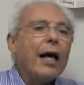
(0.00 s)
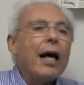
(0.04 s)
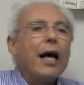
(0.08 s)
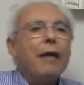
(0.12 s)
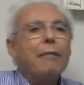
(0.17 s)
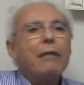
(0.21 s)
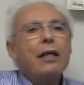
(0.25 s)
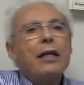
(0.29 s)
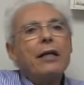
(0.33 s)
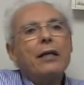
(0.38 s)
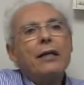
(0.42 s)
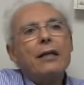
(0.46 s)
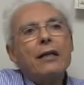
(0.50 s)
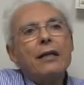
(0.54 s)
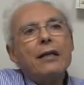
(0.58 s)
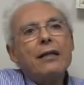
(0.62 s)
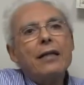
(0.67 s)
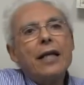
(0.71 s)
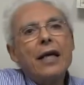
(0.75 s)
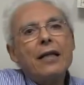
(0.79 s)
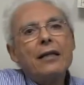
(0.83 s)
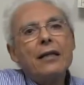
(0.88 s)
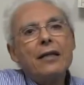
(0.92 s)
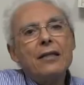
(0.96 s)
I mean,
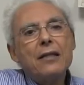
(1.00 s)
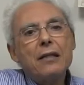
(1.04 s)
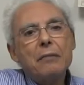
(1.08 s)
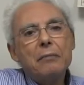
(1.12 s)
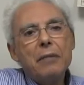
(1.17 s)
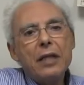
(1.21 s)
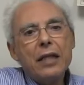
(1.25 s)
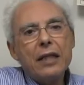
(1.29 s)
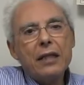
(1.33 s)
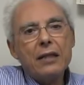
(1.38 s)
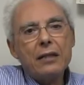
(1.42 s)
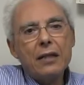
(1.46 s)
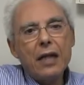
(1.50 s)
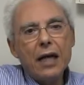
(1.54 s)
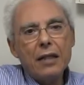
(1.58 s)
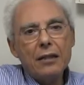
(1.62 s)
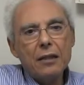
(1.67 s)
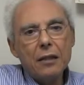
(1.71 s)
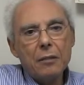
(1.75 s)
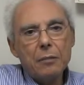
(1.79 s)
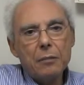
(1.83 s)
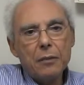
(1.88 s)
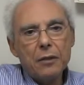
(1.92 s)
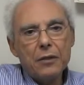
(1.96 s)
that doesn't make it
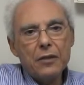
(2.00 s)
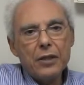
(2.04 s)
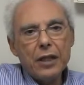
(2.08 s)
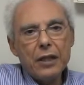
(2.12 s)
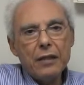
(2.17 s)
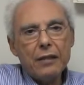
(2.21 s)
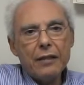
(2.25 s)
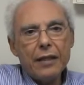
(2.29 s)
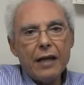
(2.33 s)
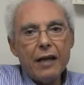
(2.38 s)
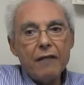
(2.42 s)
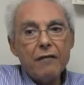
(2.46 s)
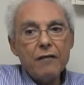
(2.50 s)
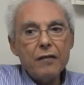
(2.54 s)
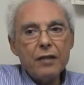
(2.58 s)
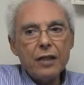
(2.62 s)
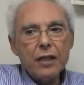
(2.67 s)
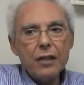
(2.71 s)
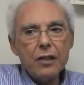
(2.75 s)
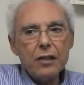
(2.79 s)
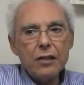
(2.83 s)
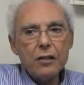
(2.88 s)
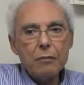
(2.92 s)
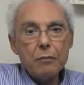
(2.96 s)
100%
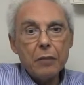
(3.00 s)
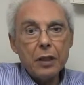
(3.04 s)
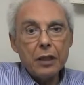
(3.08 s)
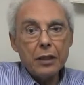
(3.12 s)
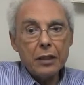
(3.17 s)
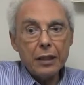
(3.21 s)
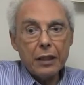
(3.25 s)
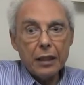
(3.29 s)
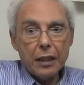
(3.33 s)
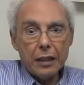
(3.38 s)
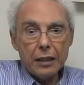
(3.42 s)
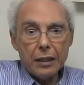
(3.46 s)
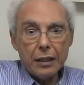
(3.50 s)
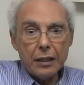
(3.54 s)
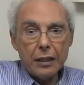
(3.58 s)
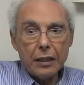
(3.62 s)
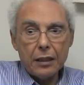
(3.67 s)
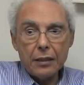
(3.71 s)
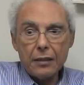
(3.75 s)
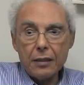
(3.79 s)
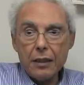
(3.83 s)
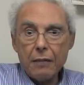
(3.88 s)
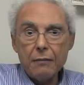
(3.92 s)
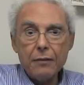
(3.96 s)
evidence, but
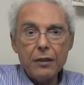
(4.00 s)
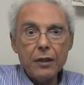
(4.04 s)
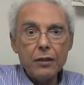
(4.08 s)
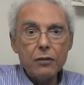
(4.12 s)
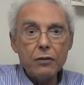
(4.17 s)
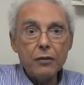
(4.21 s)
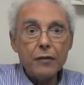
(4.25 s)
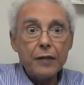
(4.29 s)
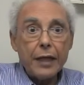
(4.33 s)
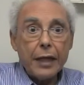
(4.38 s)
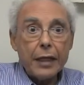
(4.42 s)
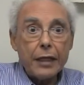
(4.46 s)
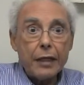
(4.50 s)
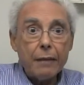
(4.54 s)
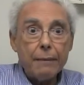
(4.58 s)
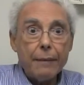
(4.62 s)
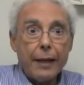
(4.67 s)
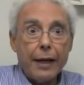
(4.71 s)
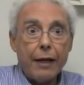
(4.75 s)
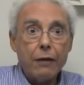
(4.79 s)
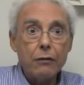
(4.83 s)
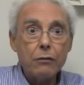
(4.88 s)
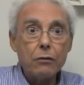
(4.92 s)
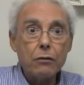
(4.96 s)
it's something to think
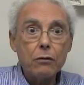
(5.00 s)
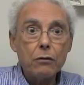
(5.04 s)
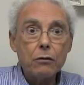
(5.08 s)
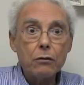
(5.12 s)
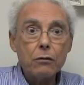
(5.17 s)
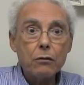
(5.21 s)
about.